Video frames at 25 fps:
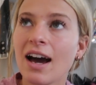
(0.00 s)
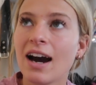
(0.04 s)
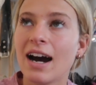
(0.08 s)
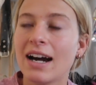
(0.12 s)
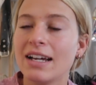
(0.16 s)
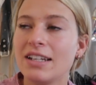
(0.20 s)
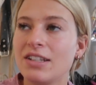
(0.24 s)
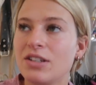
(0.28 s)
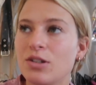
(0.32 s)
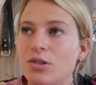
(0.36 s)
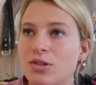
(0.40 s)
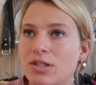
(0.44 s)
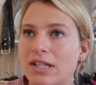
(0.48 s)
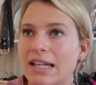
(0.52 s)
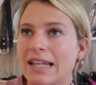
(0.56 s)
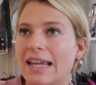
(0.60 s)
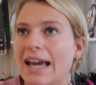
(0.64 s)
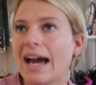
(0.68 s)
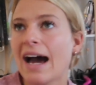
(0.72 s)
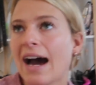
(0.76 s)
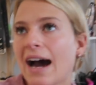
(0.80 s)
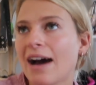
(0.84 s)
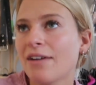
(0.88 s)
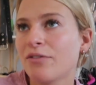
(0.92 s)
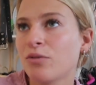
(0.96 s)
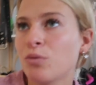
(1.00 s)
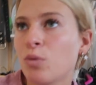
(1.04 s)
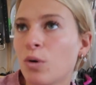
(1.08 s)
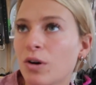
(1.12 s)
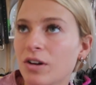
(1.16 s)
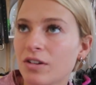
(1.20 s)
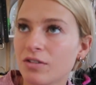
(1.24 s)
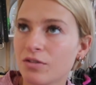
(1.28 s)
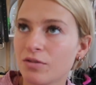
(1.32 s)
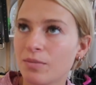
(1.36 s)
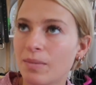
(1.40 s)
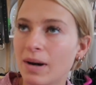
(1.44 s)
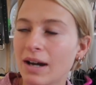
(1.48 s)
I'd usually have
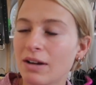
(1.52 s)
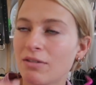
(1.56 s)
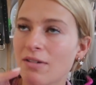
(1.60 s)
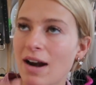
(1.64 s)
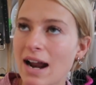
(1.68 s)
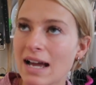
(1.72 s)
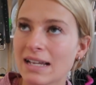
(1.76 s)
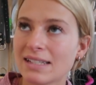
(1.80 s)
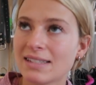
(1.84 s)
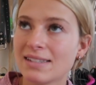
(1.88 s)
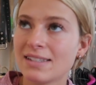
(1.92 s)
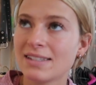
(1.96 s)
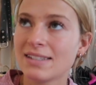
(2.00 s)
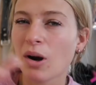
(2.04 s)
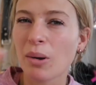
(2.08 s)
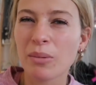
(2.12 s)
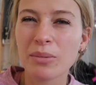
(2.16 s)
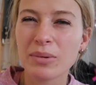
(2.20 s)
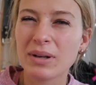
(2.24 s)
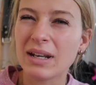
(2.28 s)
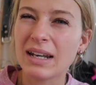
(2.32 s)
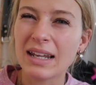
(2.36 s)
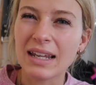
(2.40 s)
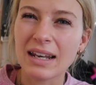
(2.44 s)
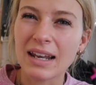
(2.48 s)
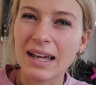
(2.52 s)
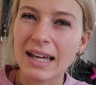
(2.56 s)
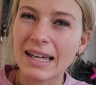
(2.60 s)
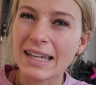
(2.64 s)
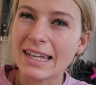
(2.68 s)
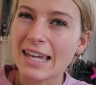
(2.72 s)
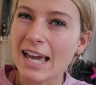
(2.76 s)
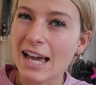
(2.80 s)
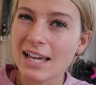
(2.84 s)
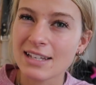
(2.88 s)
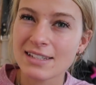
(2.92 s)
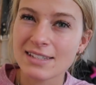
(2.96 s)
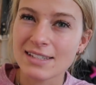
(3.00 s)
one of my rests probably
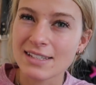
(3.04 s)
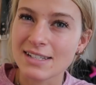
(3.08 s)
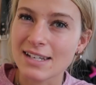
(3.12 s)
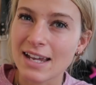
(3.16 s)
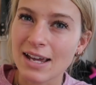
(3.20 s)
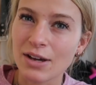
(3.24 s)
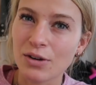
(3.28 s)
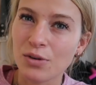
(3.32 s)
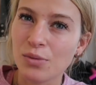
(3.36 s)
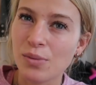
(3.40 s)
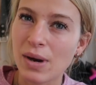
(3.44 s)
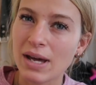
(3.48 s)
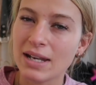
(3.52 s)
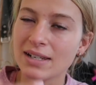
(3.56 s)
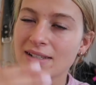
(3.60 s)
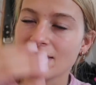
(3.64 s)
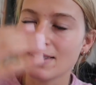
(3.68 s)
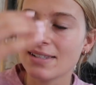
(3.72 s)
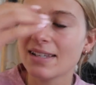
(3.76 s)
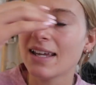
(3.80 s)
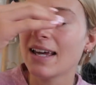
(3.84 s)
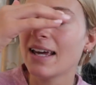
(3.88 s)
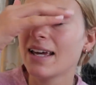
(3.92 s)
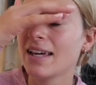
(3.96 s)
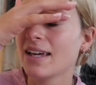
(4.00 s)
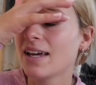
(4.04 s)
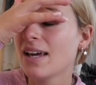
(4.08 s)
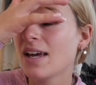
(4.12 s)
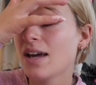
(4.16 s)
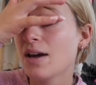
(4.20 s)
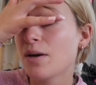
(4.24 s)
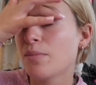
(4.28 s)
like yesterday or Wednesday,